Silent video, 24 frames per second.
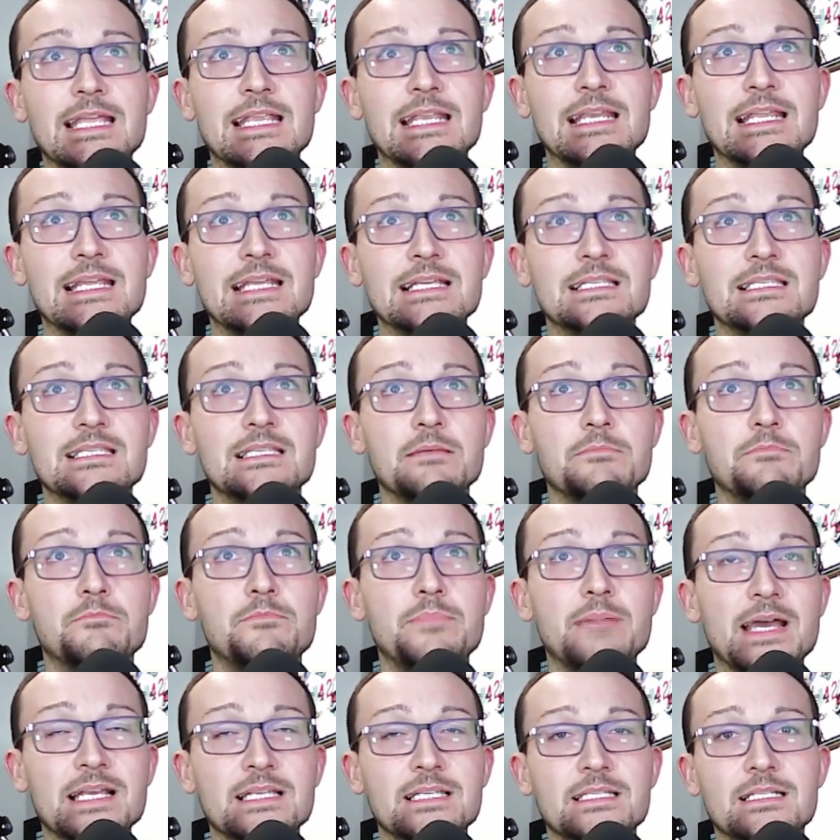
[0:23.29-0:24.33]
it is the
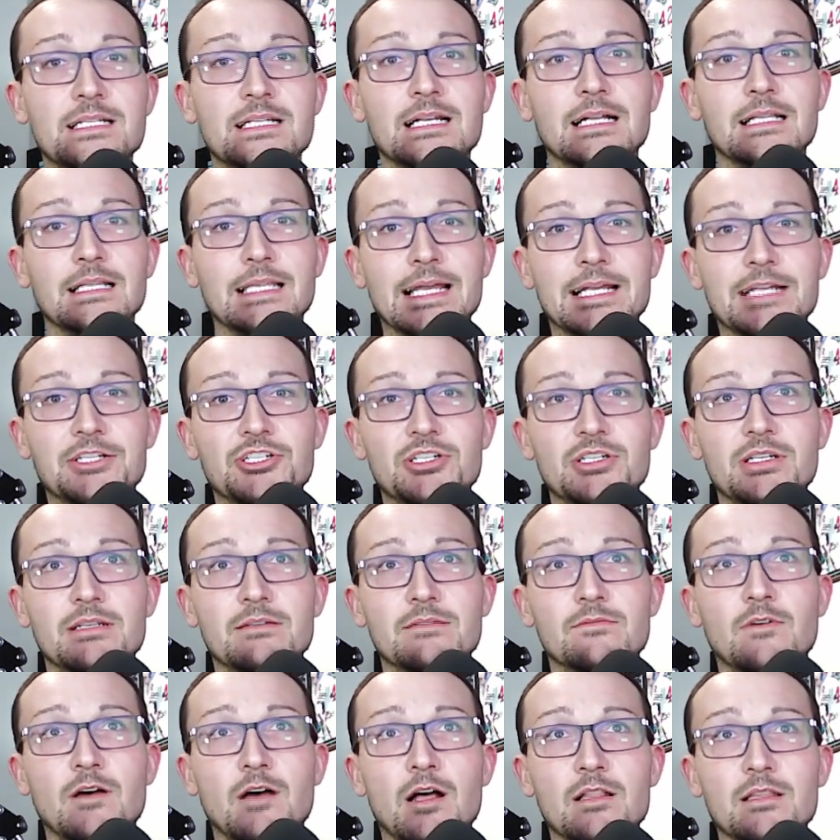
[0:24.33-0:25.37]
best collection
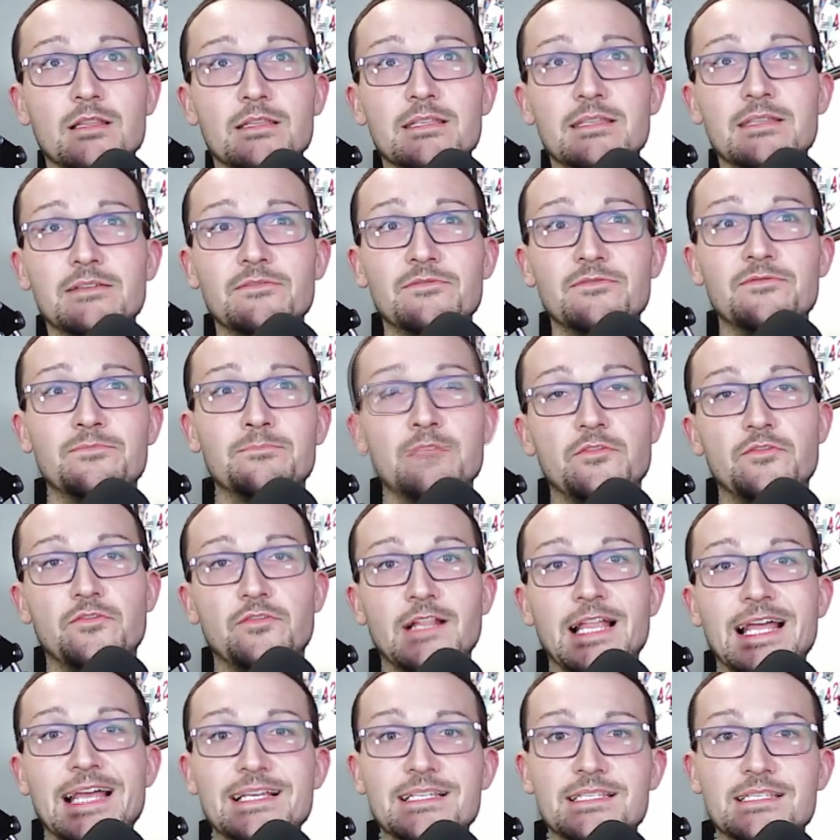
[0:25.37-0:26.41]
of all of the
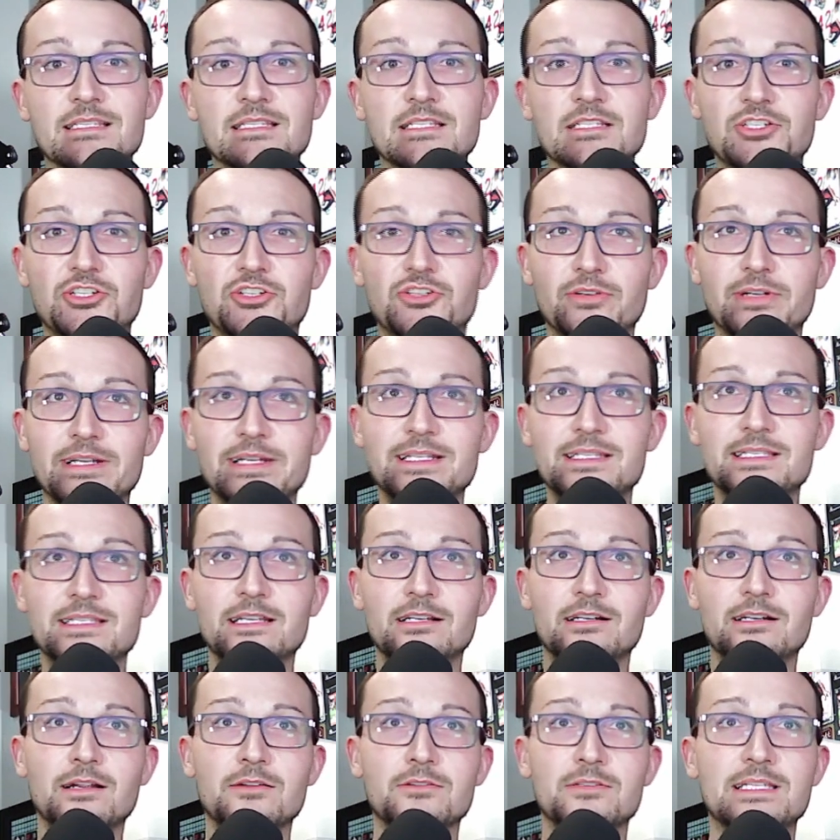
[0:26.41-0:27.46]
flags in the streets that
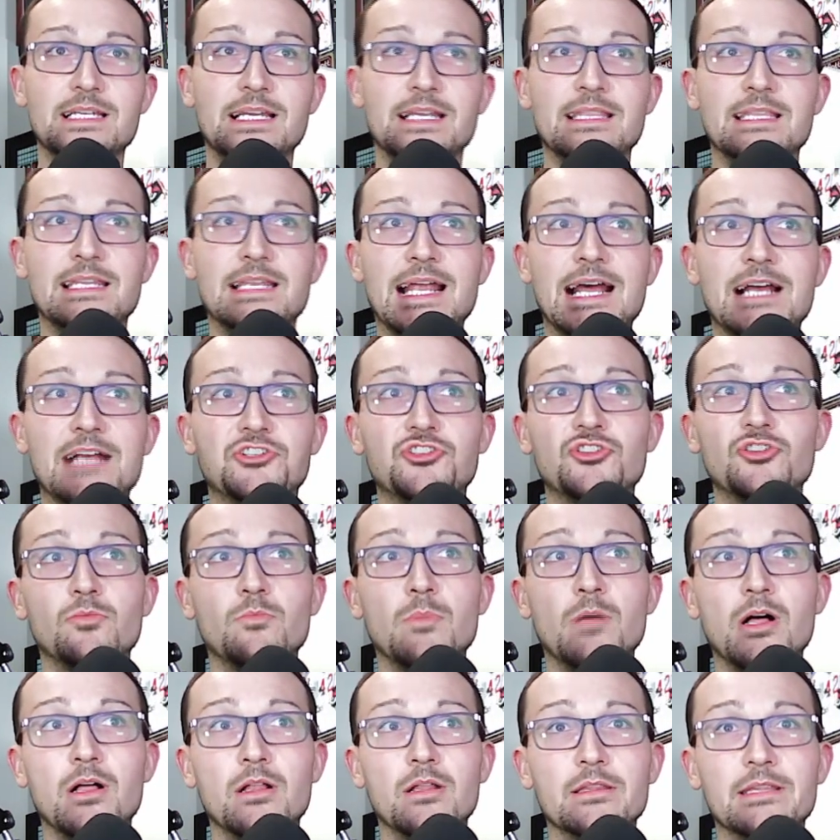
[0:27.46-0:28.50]
are outside the National
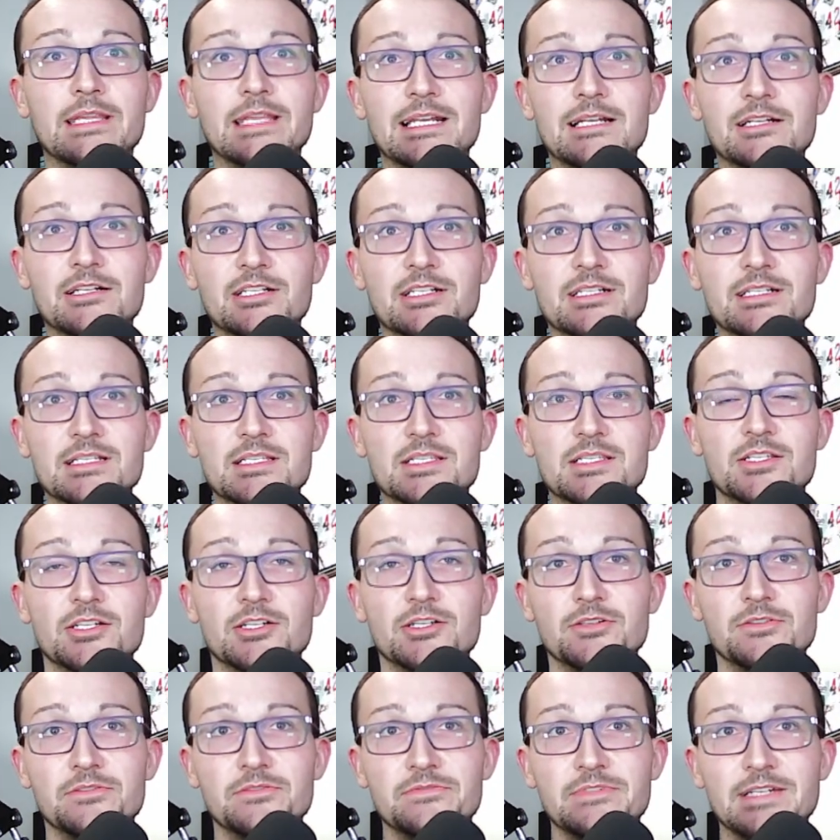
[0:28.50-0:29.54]
Mall that are going to
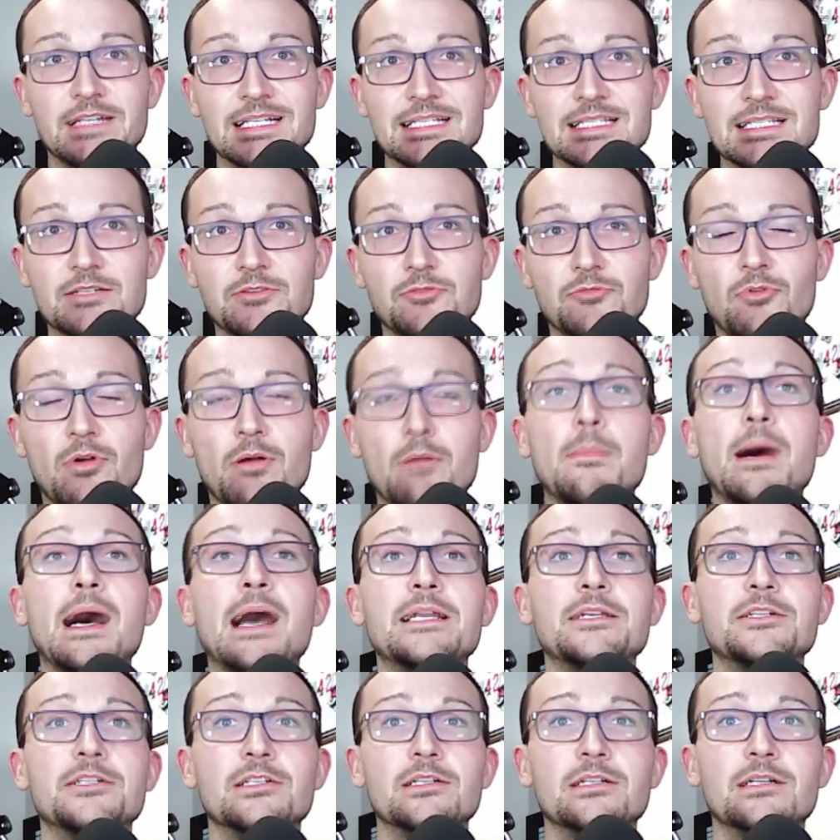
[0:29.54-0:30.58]
serve as a
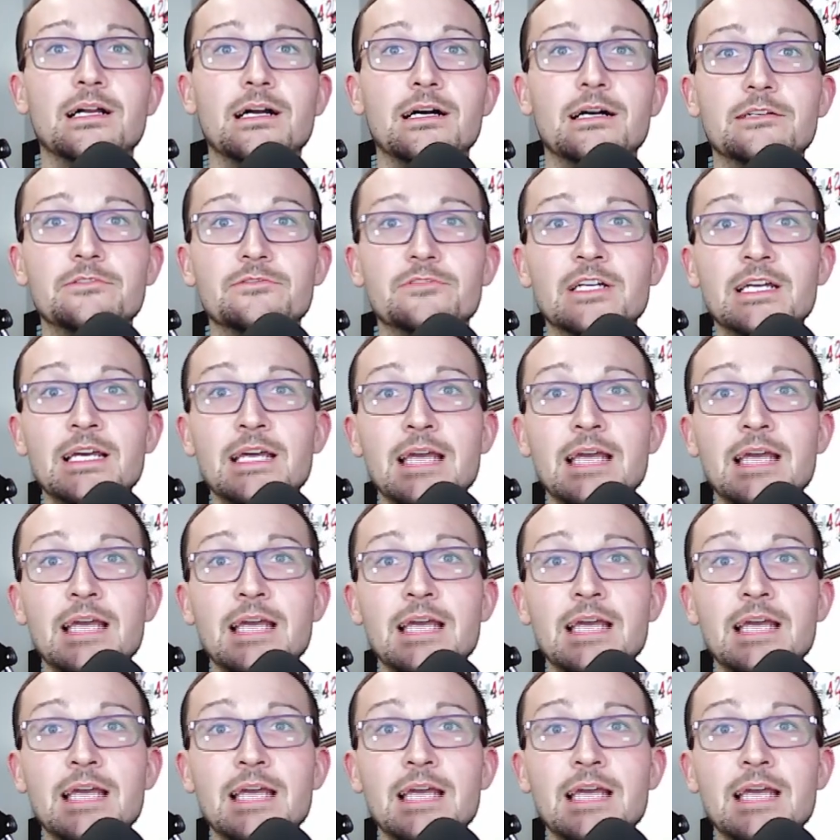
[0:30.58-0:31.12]
reminder of